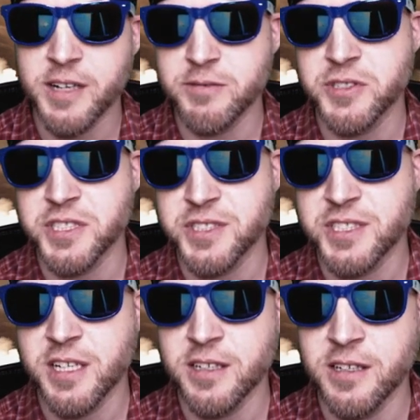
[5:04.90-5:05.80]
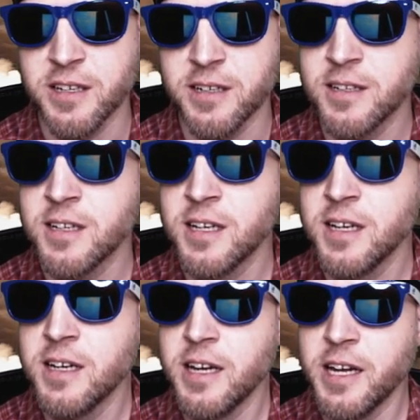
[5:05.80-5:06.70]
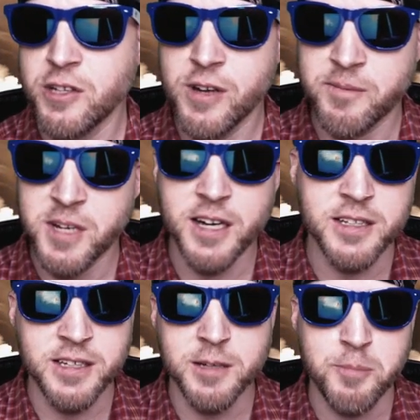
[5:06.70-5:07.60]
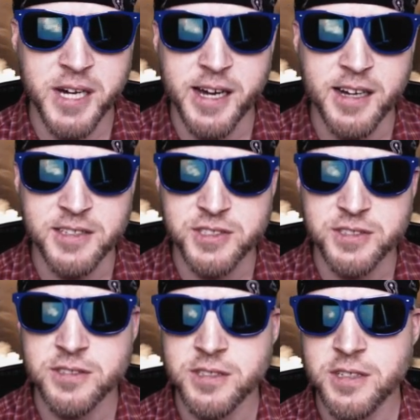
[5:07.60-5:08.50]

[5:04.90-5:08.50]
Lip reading: have your CCIE yet, and you have not yet passed